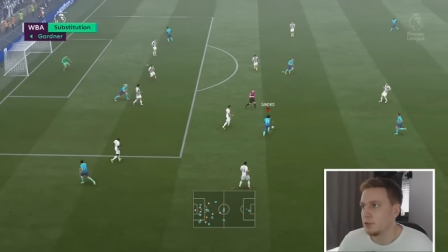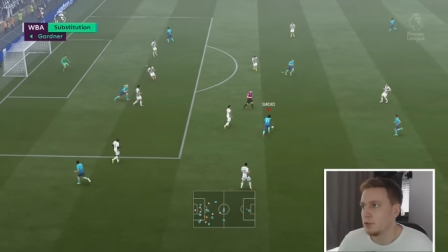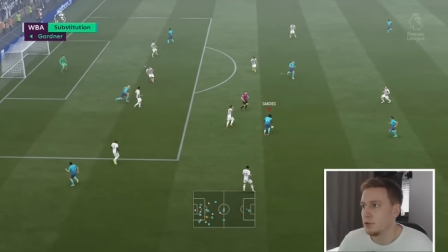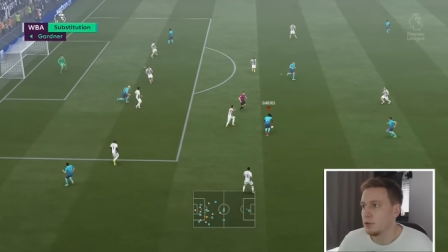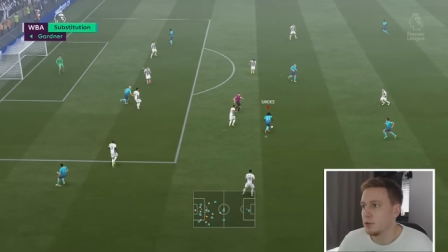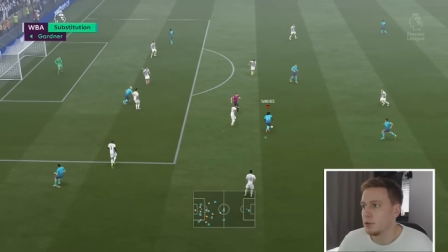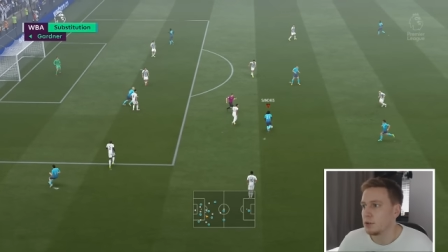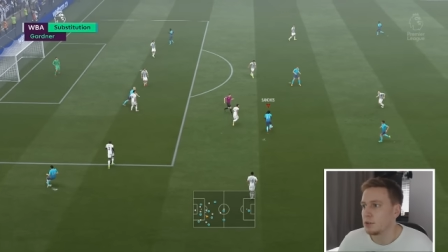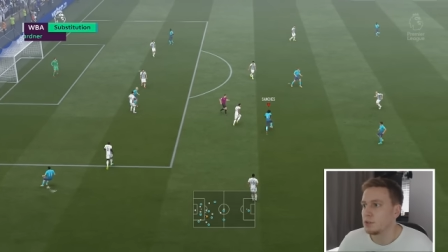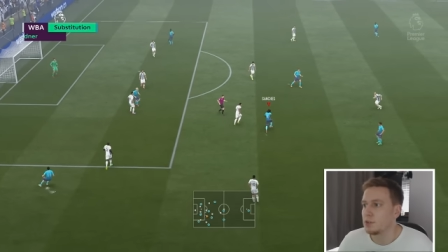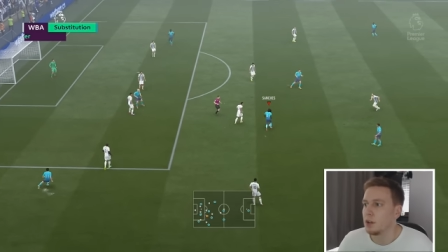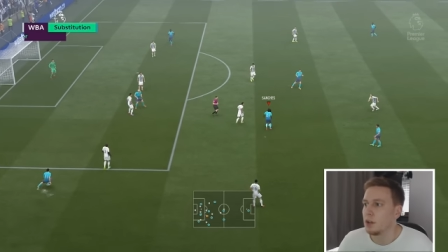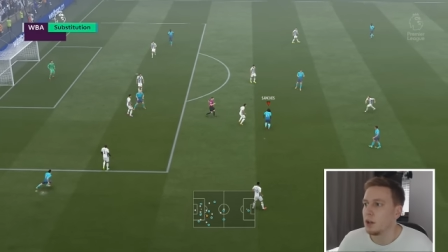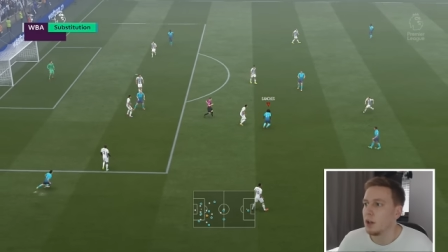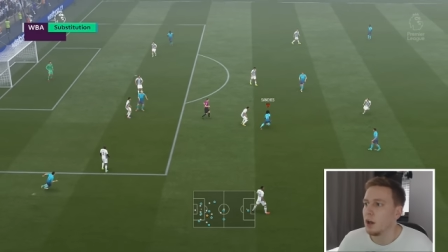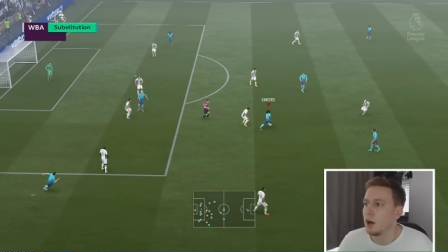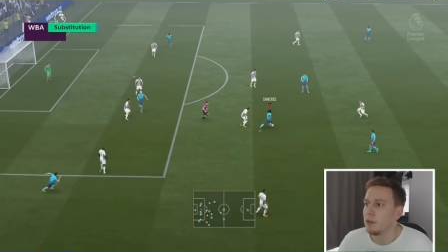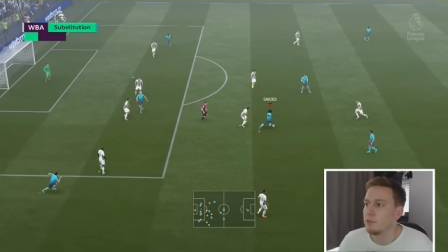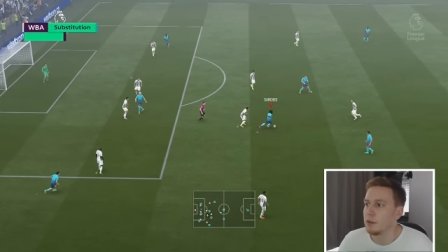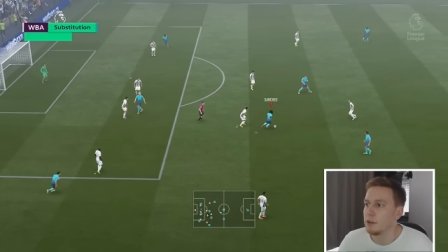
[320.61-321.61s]
who looks
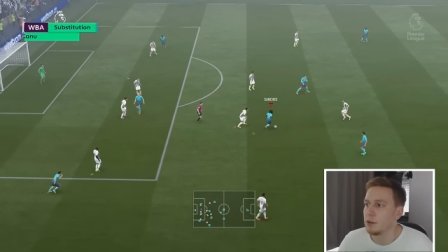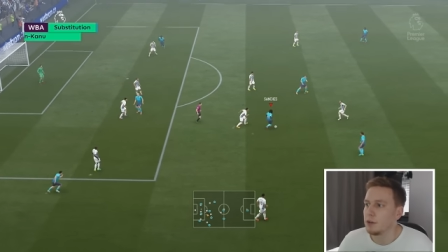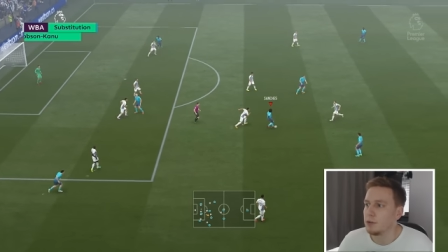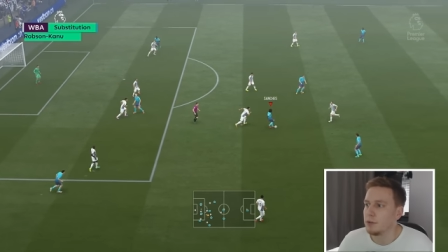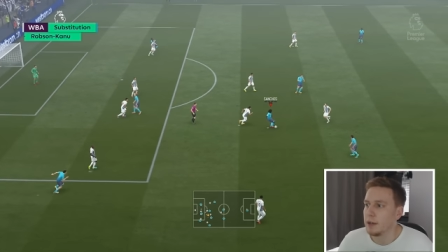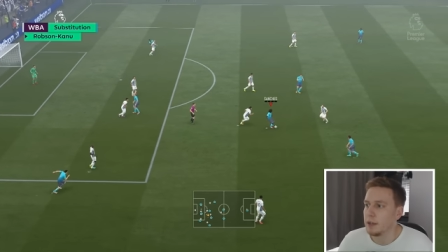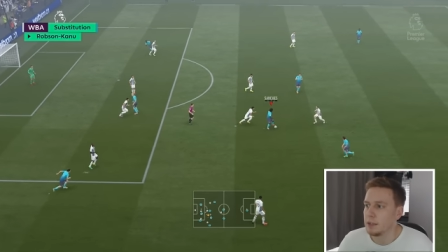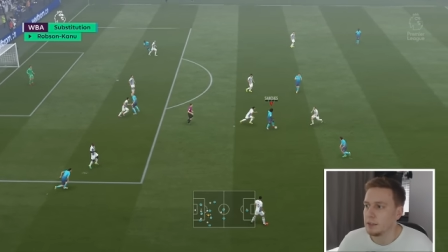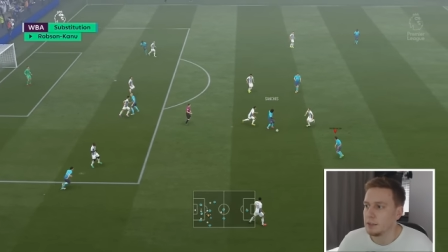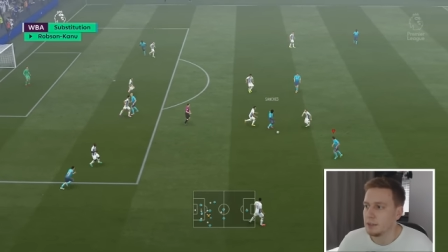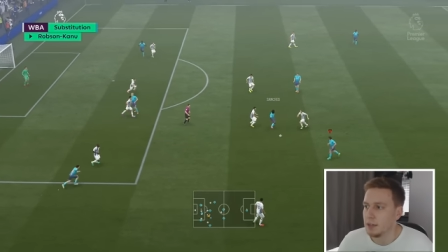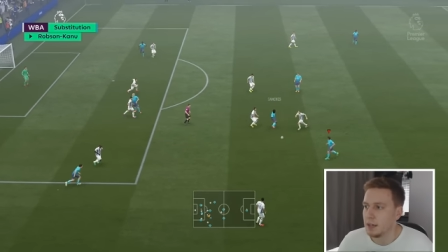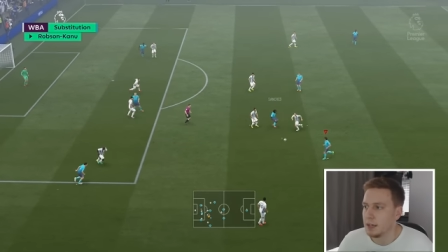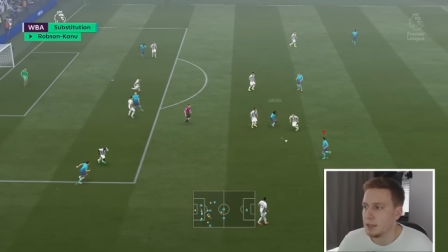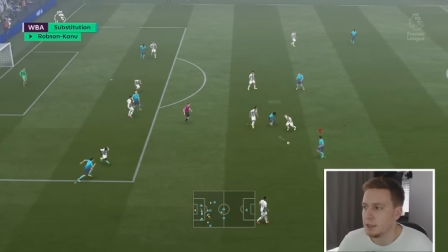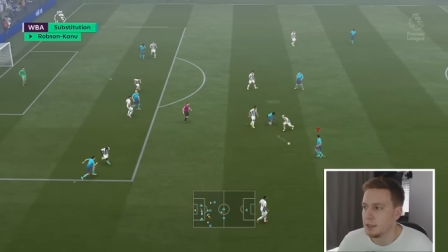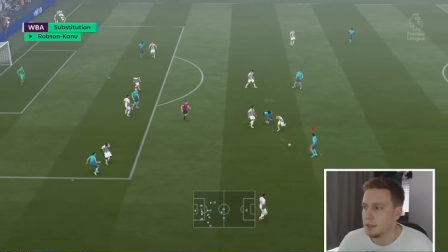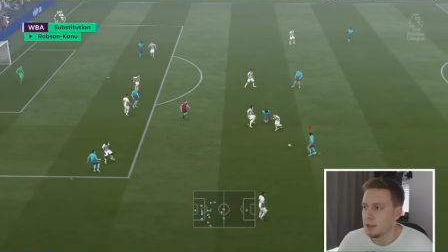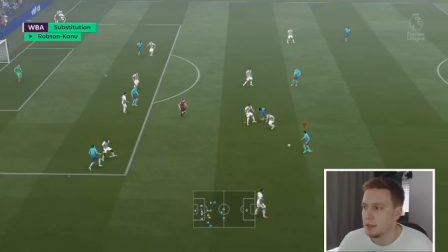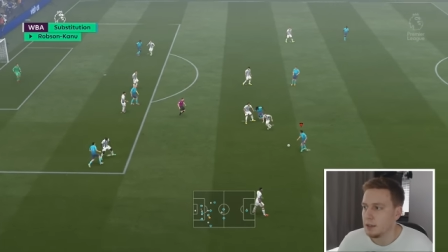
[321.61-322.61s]
lively already
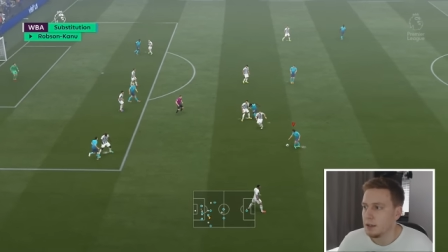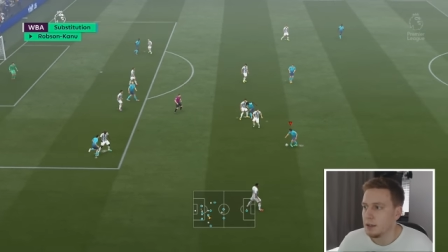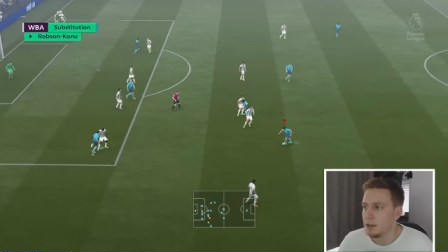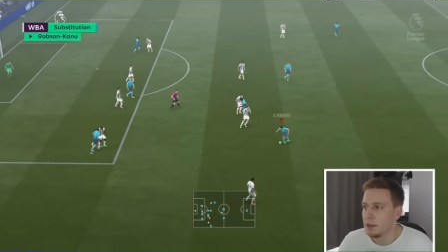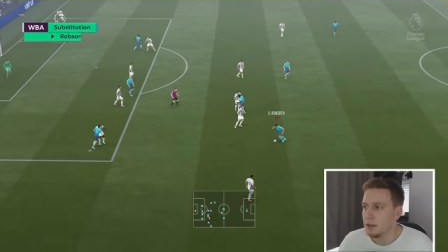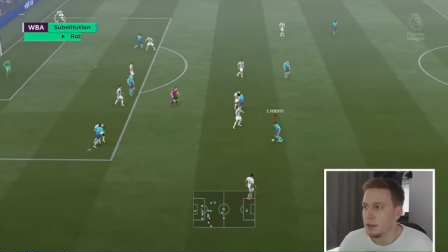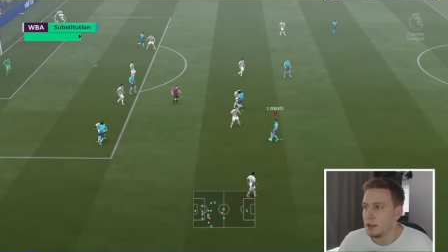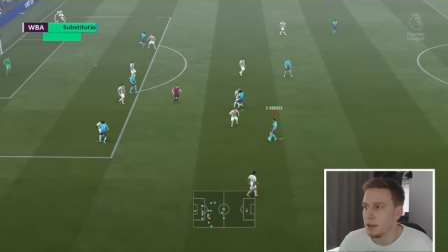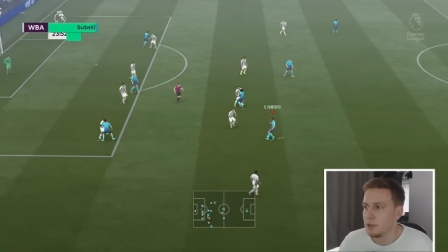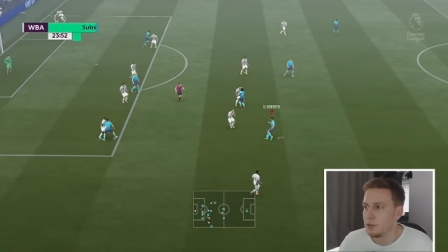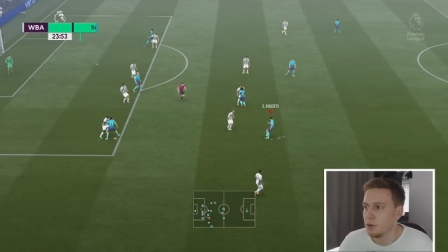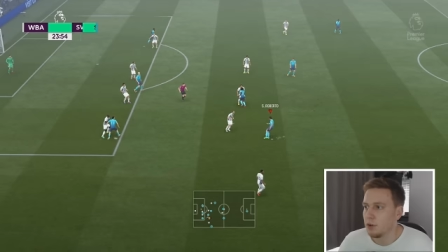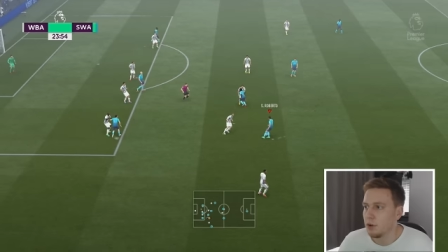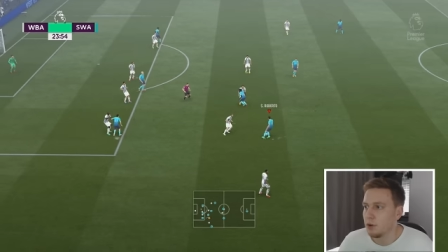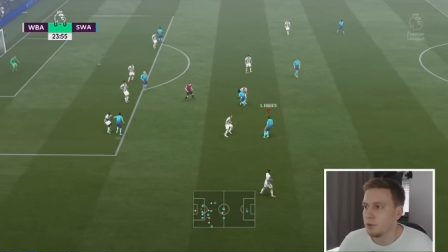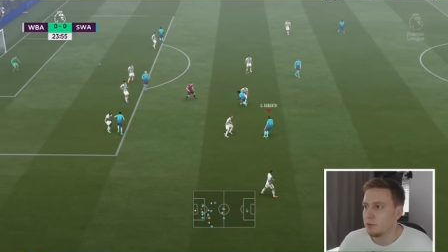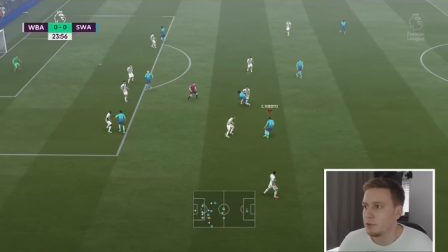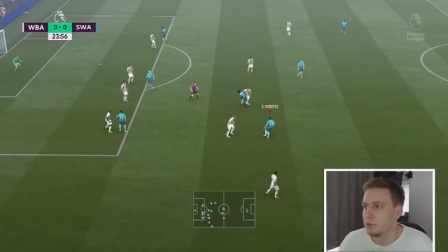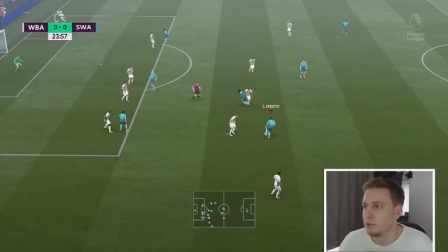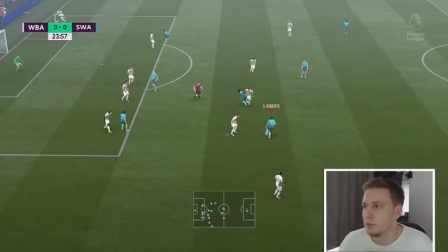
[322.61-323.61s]
today. Lays it
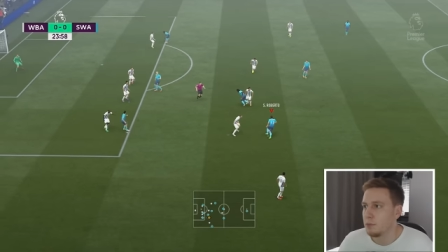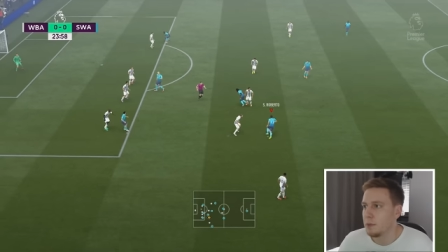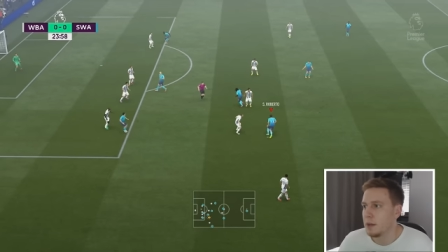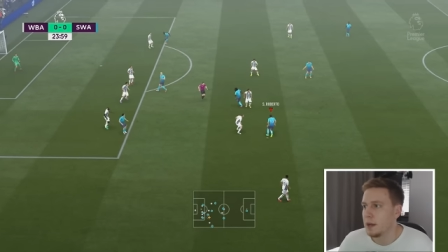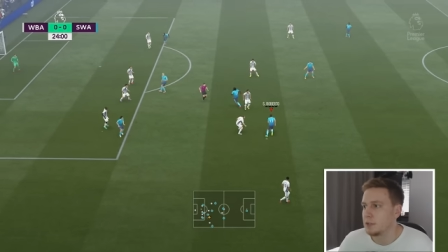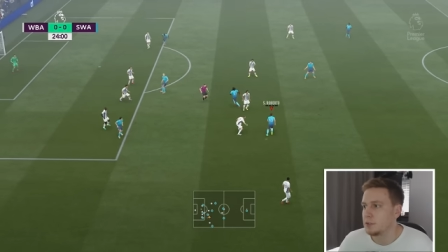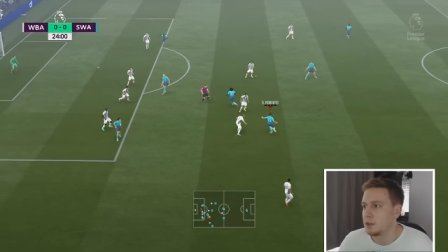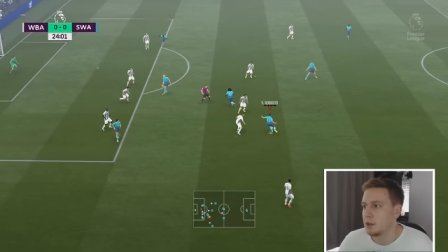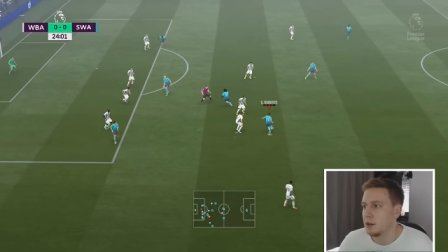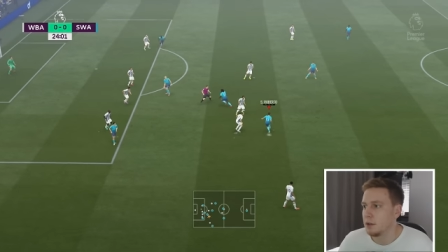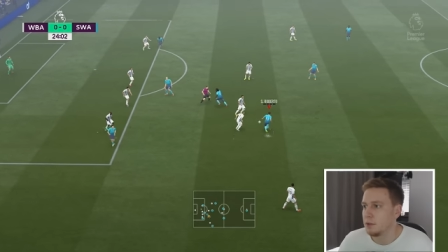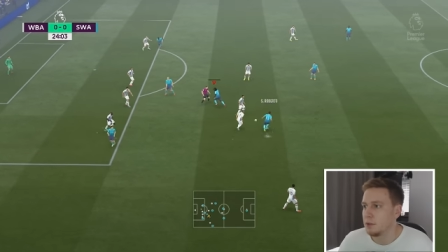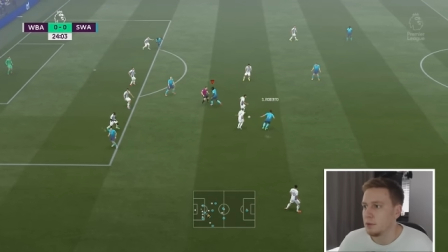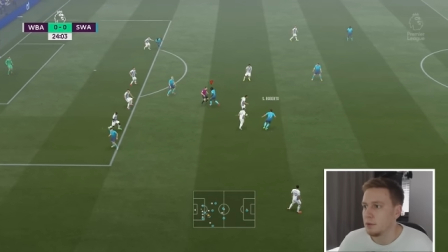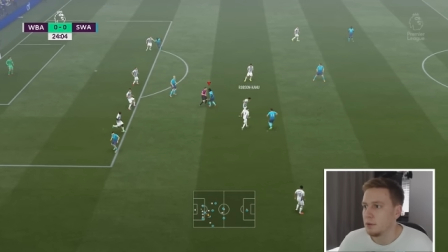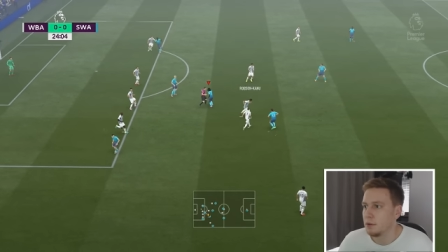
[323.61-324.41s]
off to Roberto.